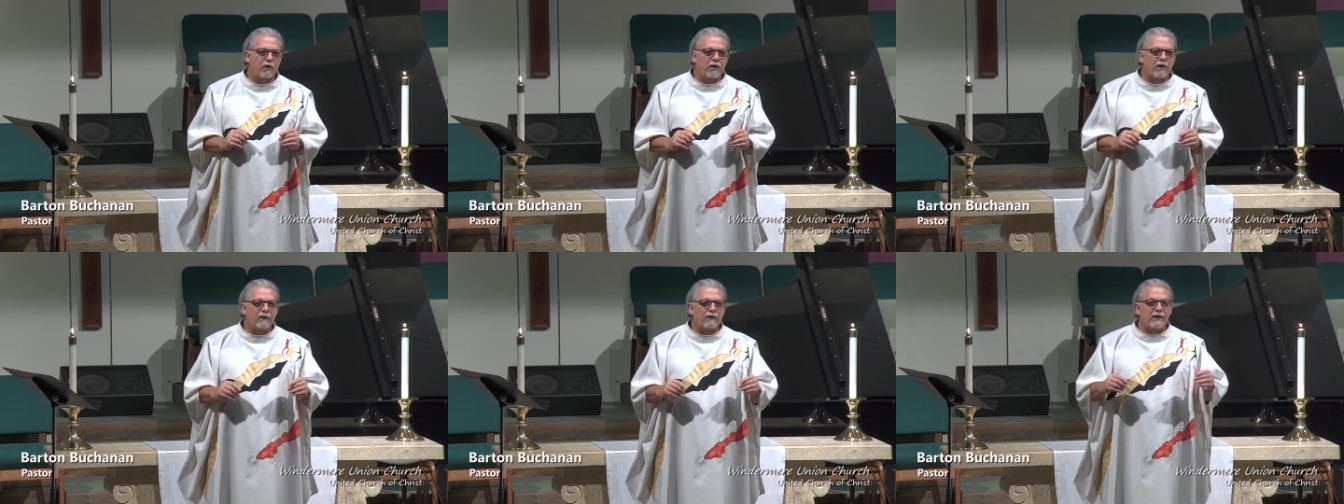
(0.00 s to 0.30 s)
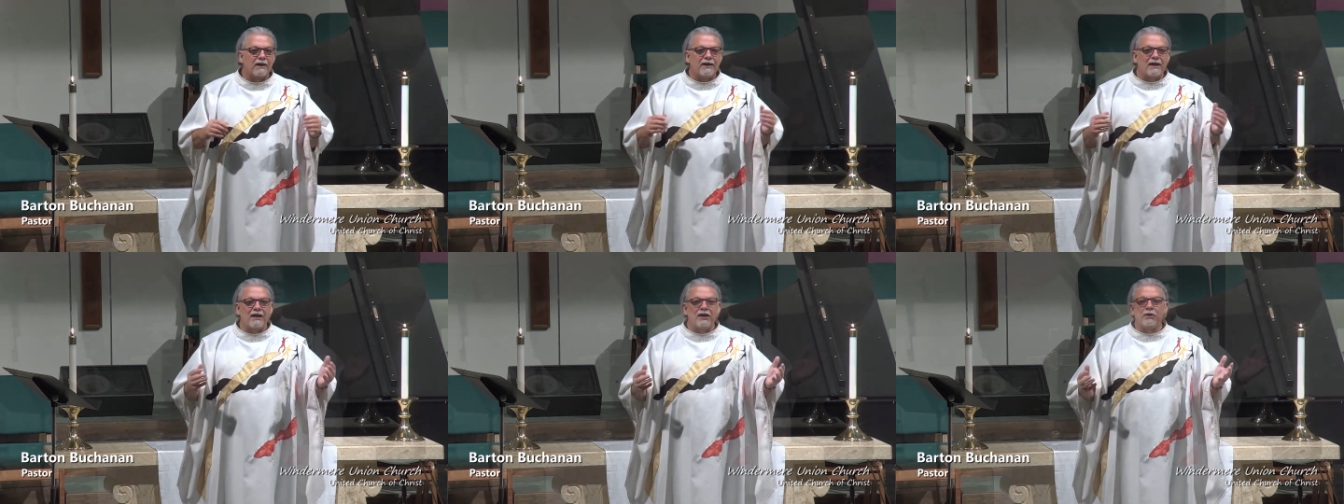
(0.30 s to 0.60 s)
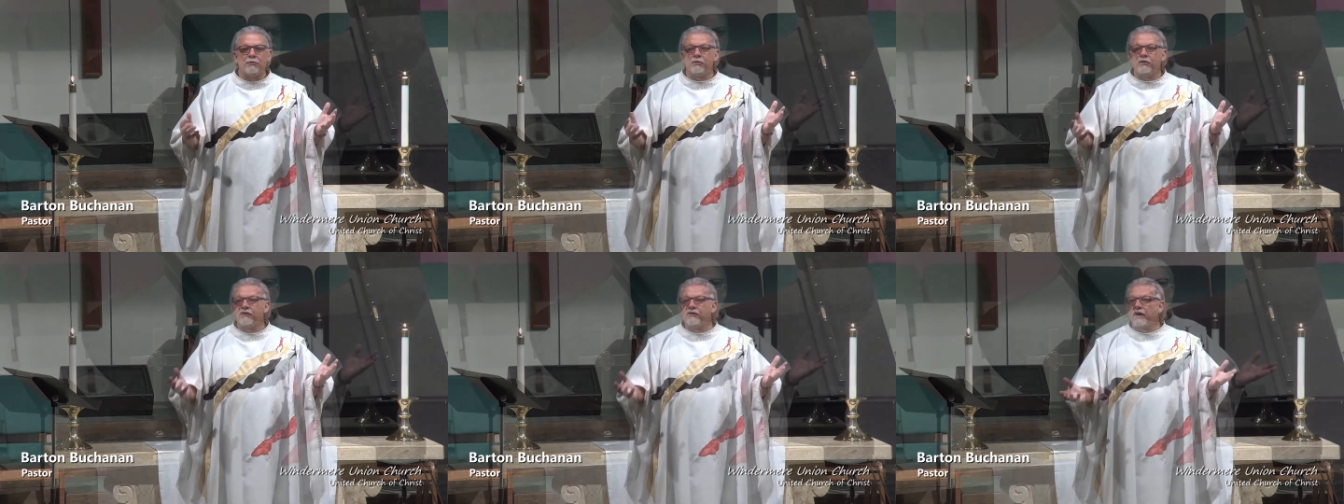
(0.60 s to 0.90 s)
The kingdom
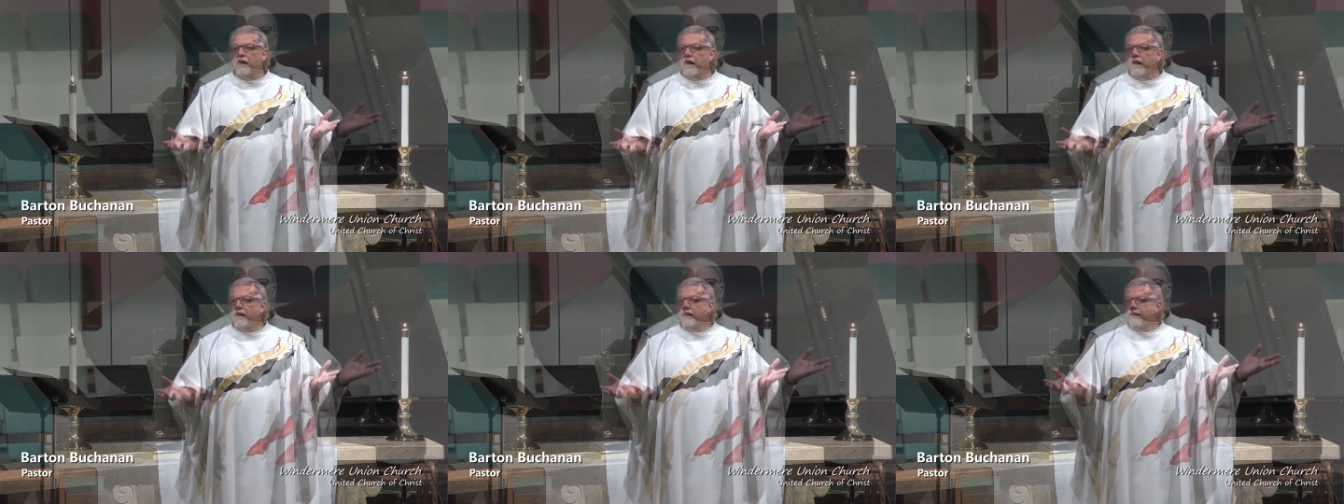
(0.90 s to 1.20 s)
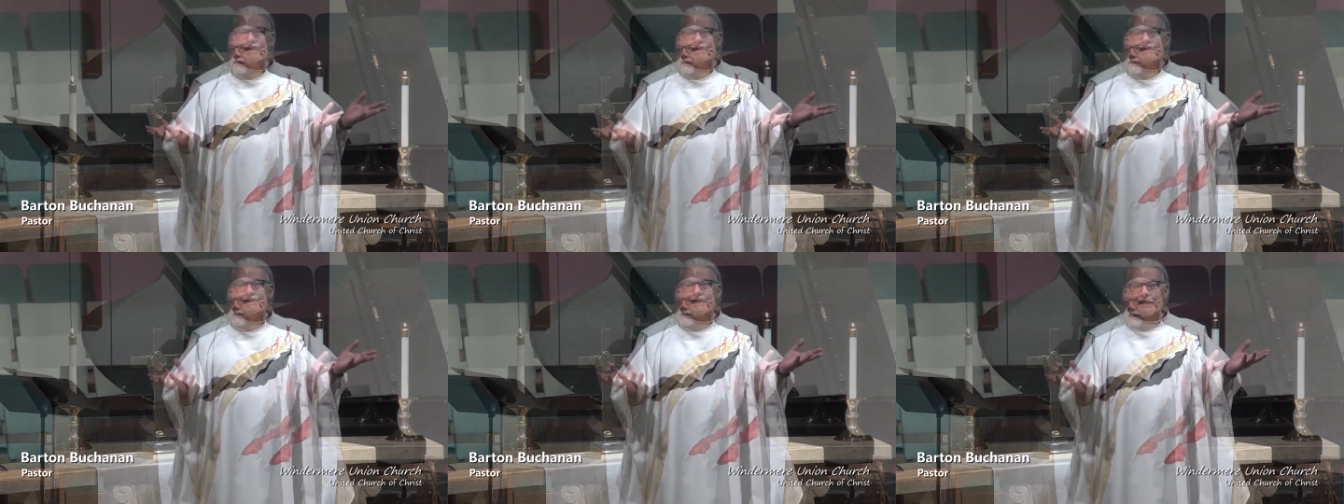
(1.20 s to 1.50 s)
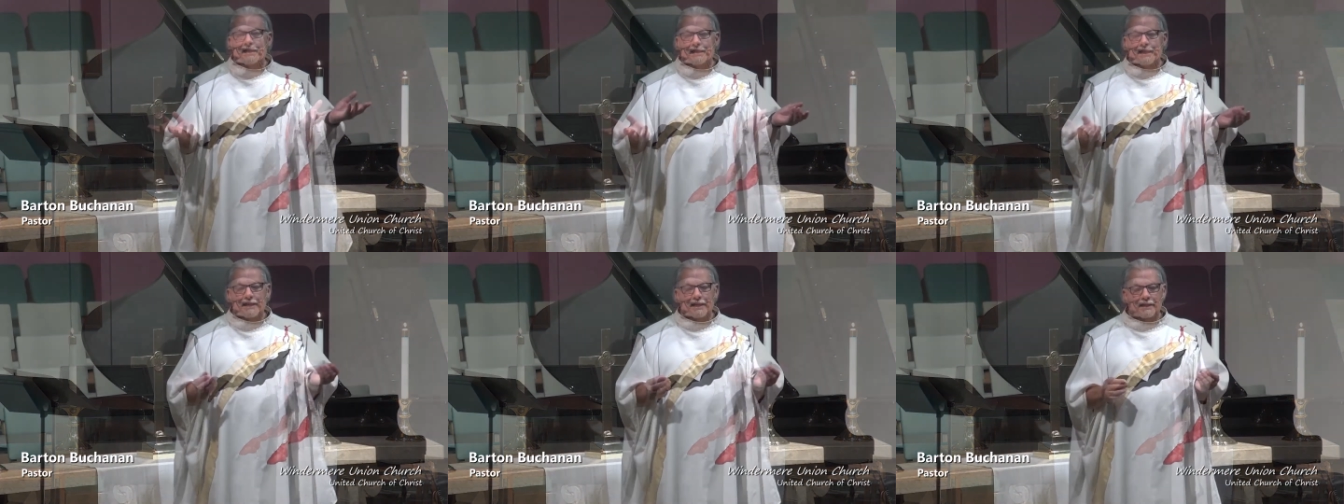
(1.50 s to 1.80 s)
of God is at
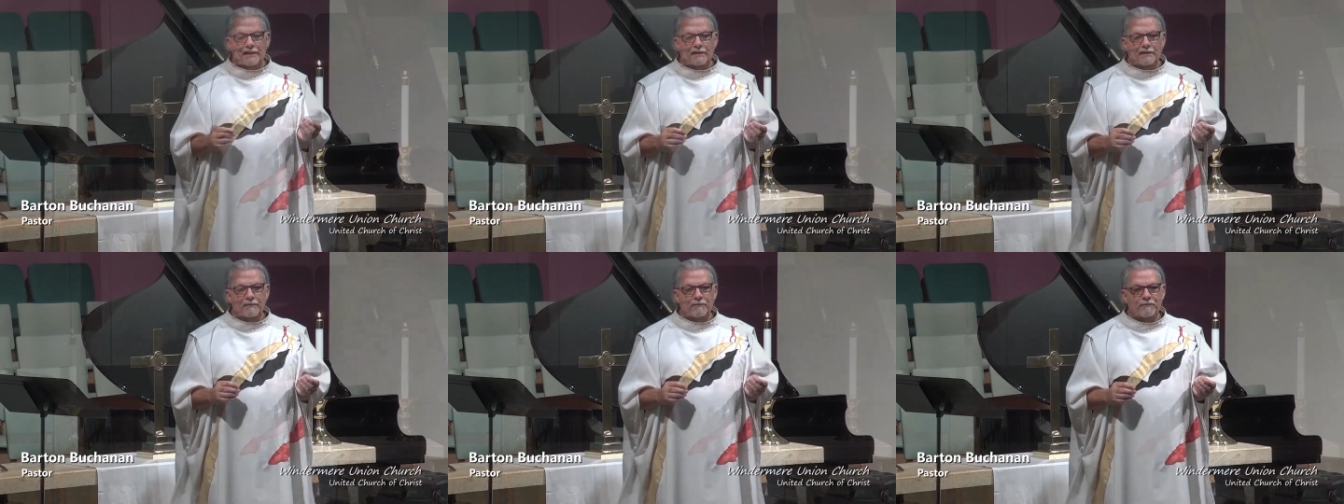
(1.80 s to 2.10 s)
hand.